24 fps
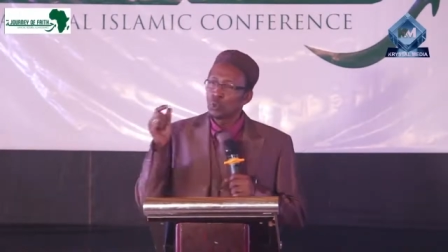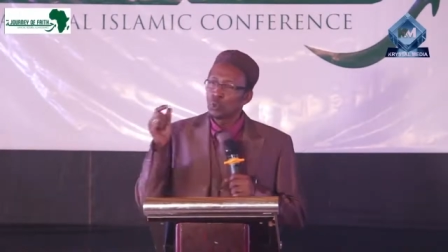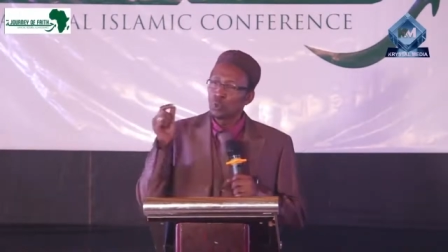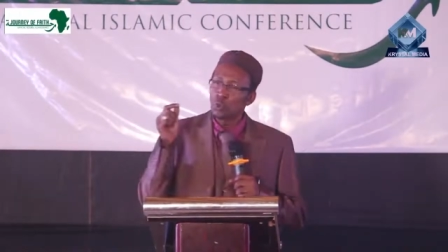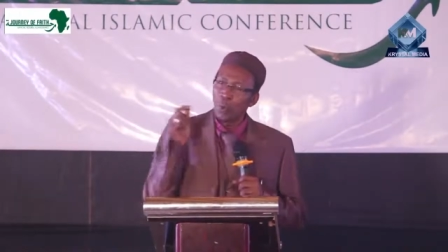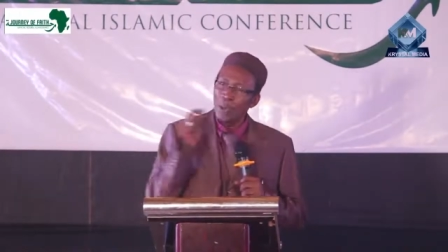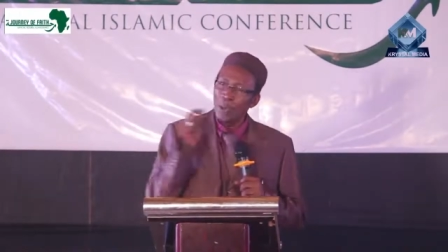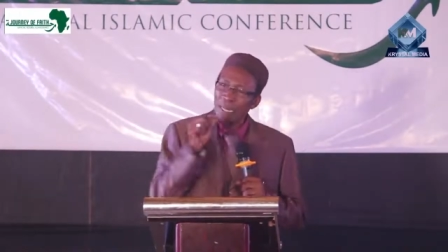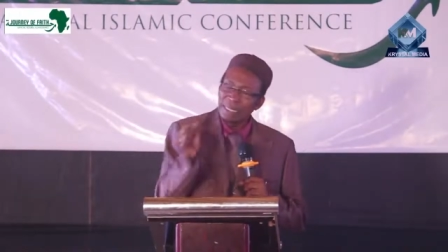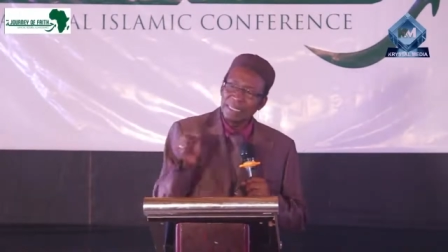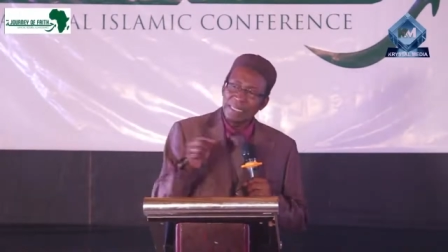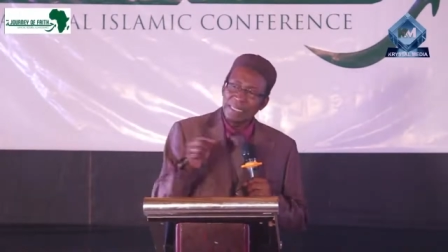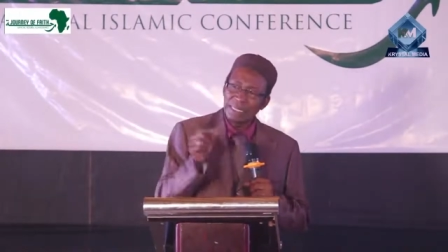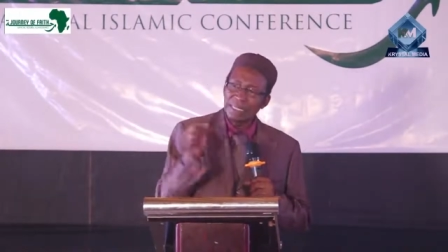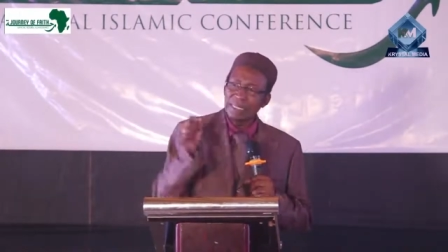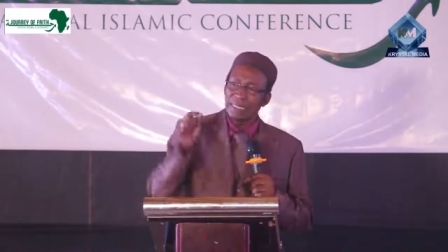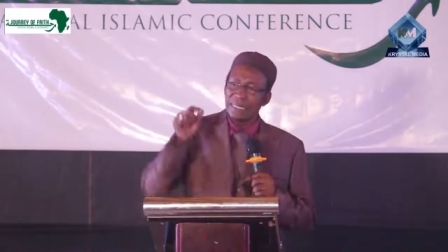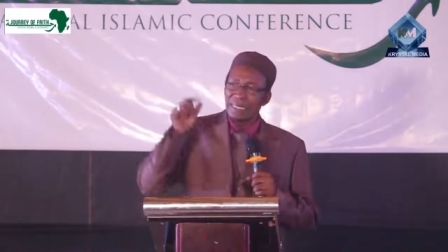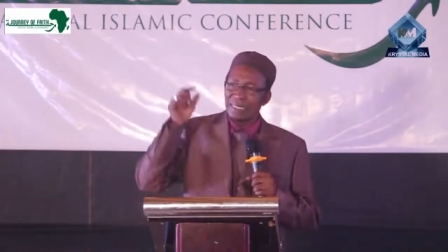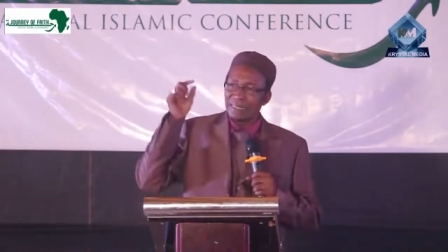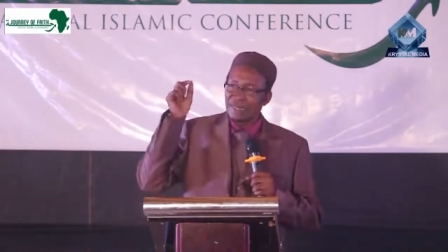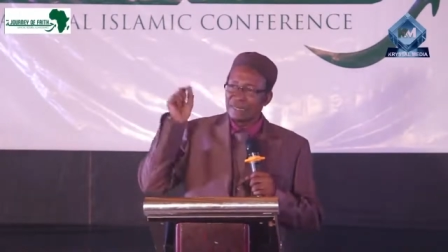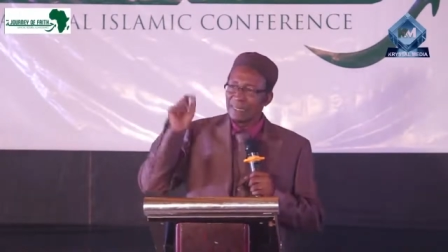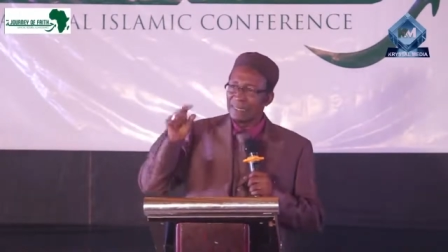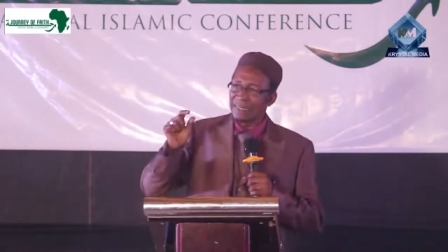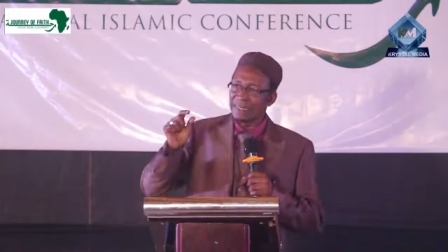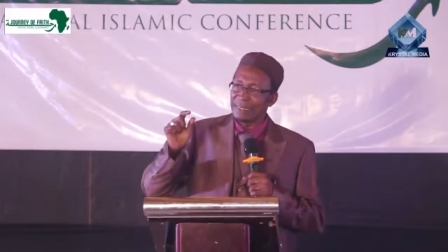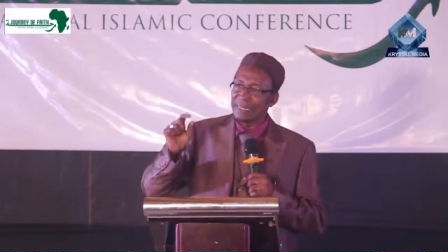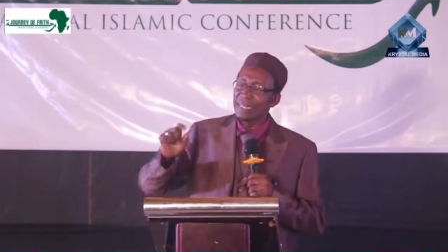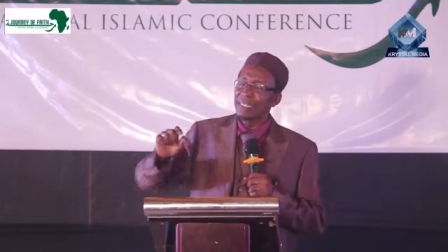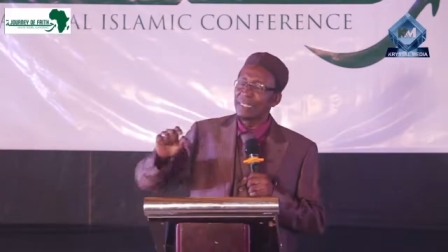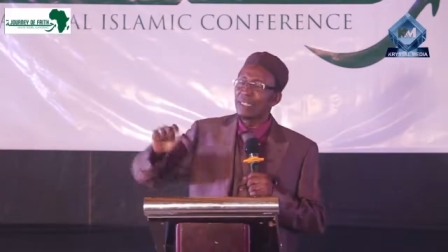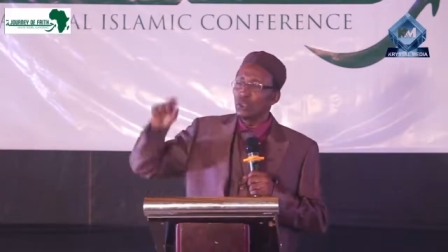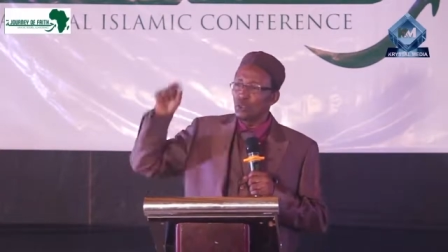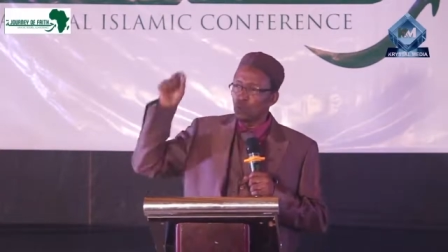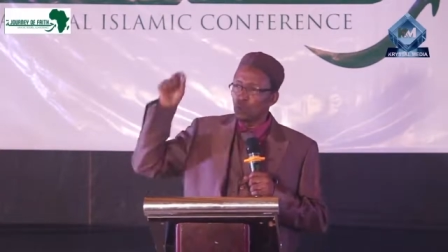
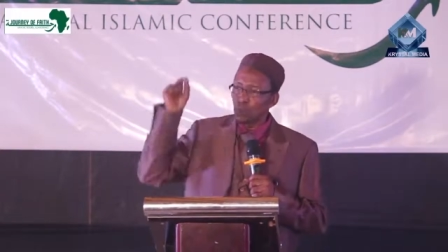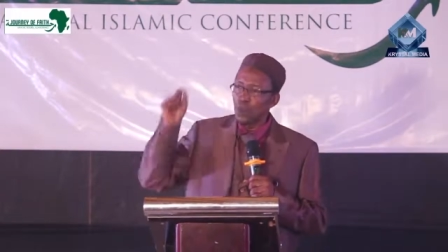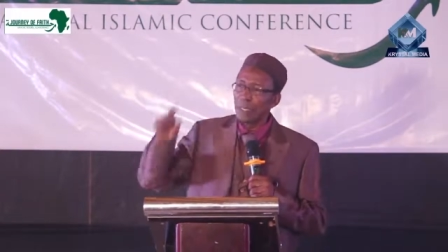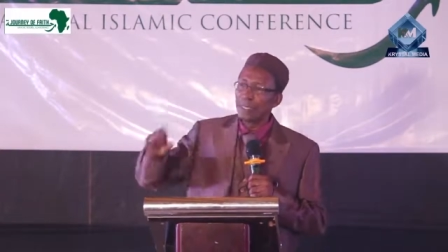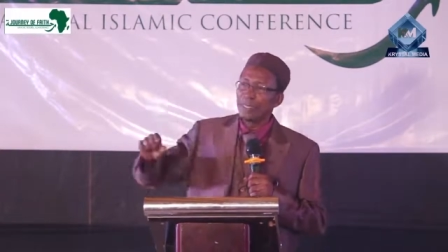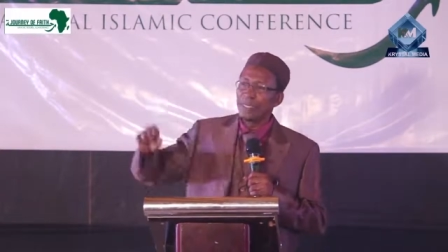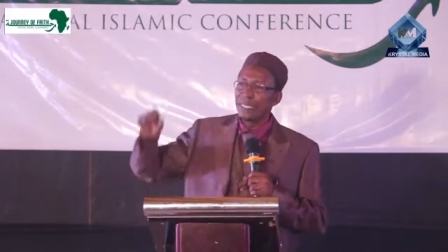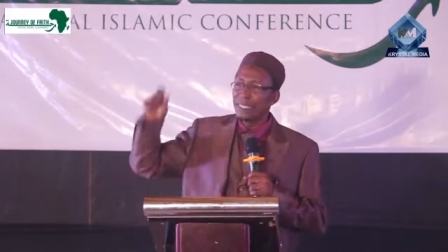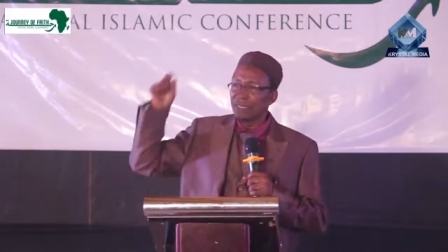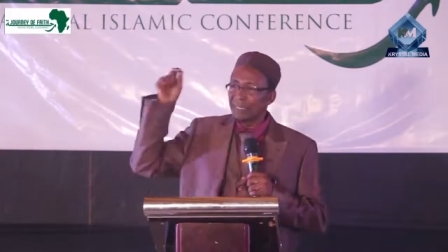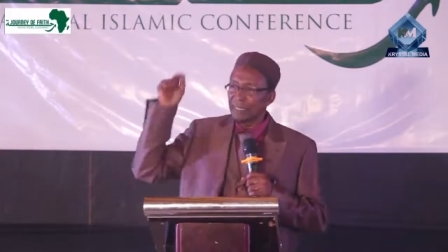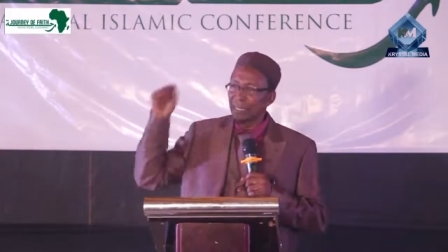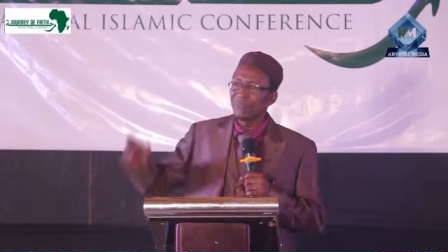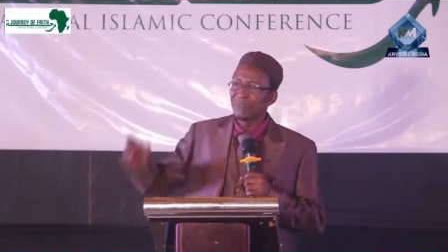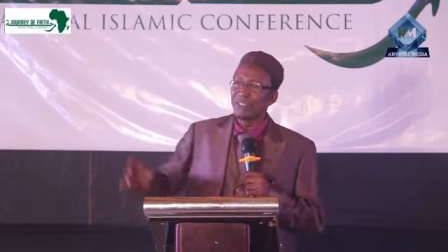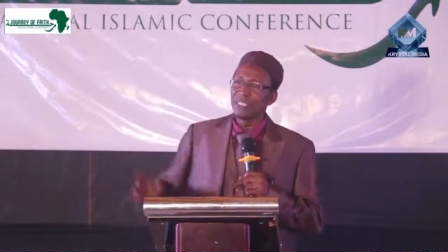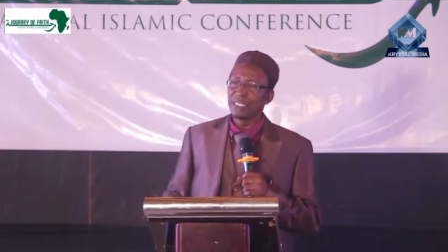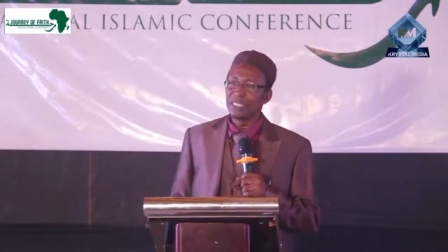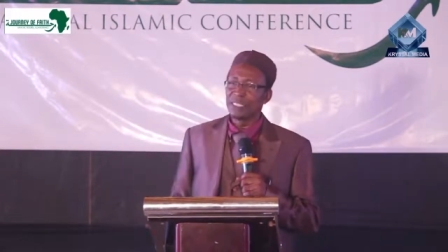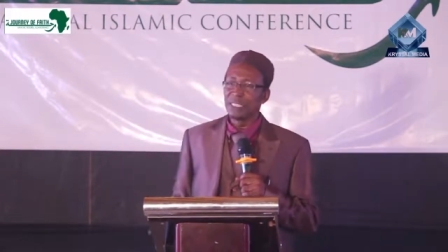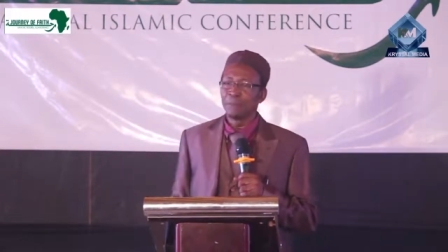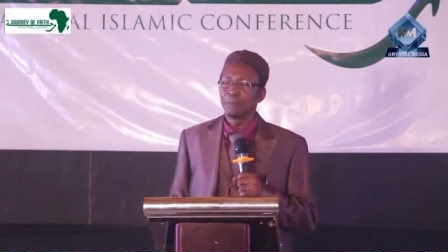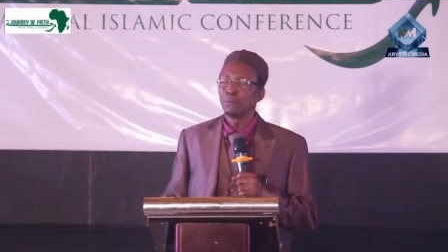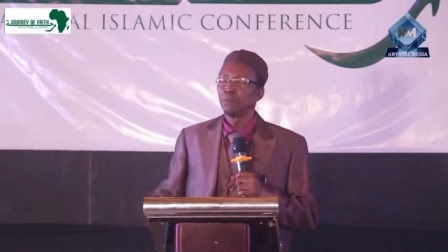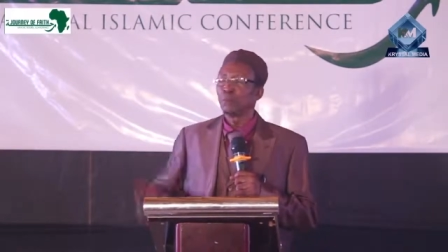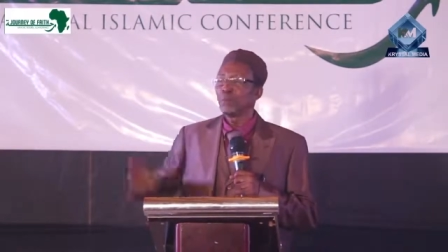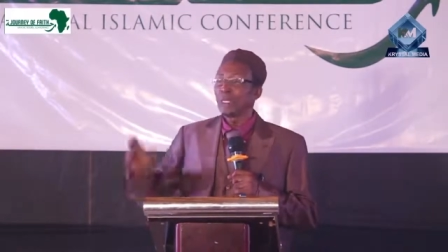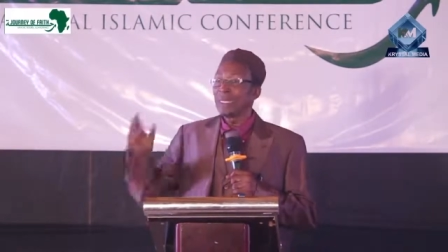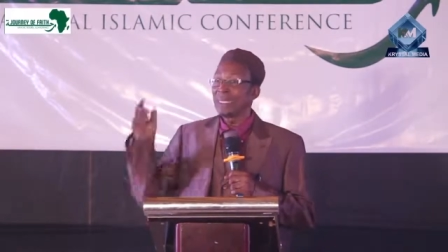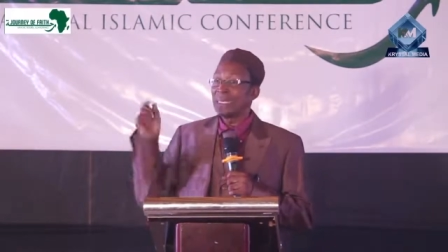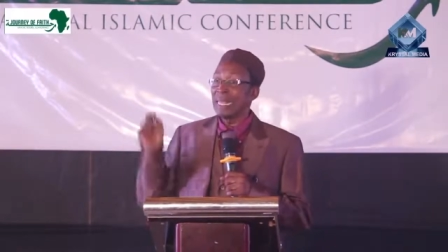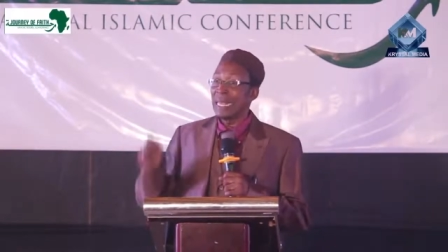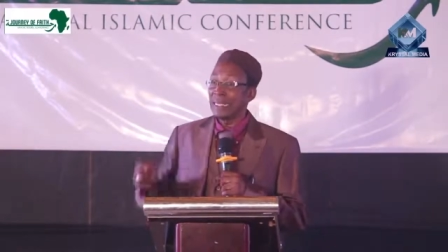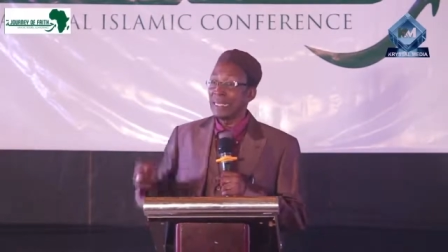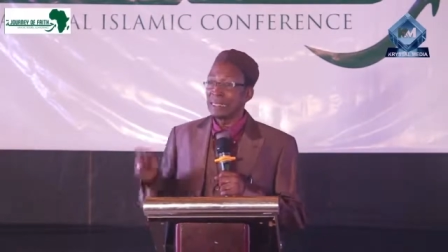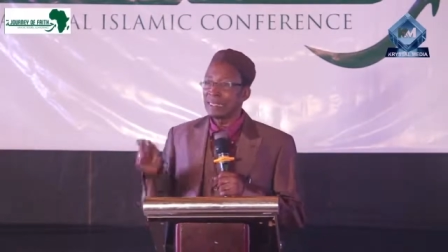2016-2017,
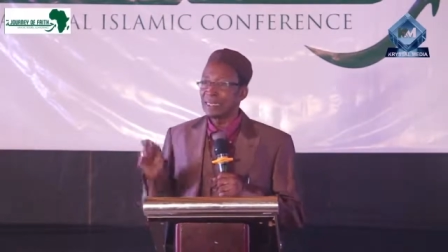they